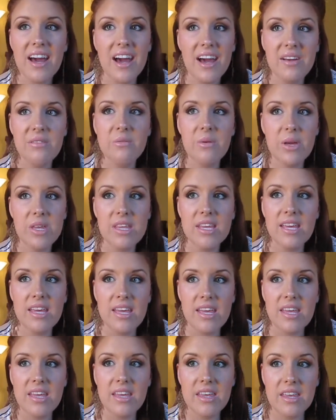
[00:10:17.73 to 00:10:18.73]
I
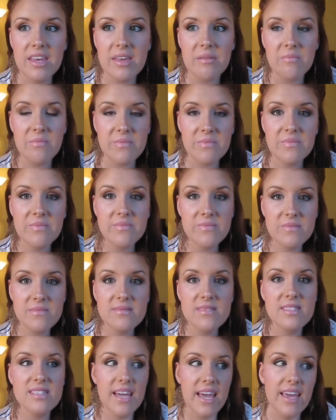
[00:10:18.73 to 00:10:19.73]
really am
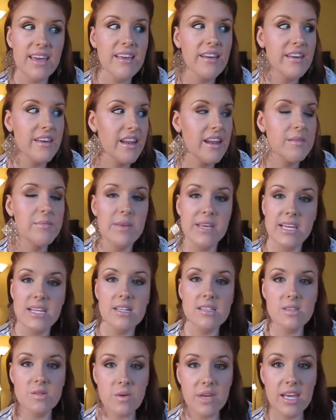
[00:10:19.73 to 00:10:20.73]
dang good at
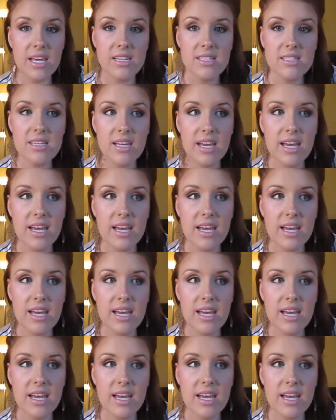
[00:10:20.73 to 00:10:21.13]
being sweet.